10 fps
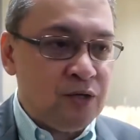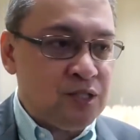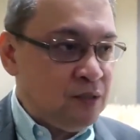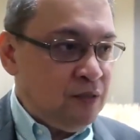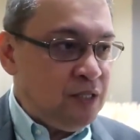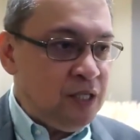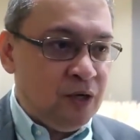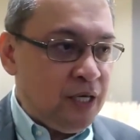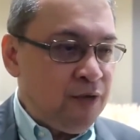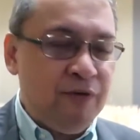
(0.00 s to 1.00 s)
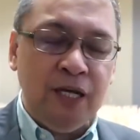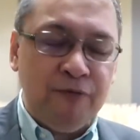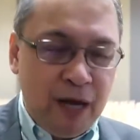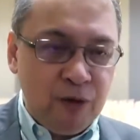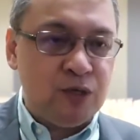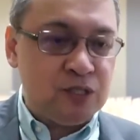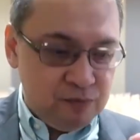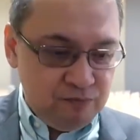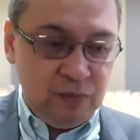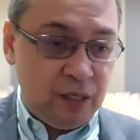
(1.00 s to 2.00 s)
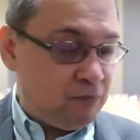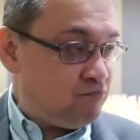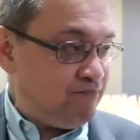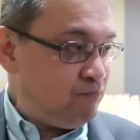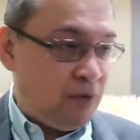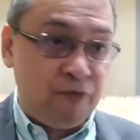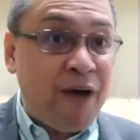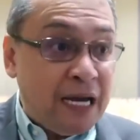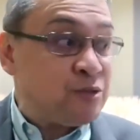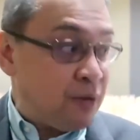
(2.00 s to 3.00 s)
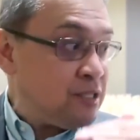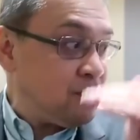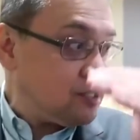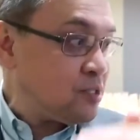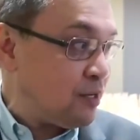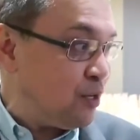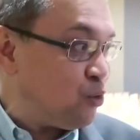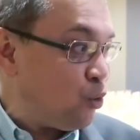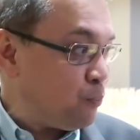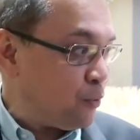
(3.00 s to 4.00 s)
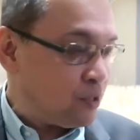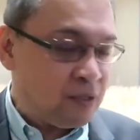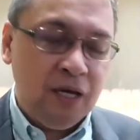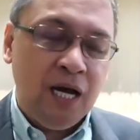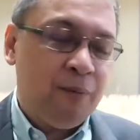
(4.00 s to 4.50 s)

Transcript: because you know even if i was like a fast rising star in corporate.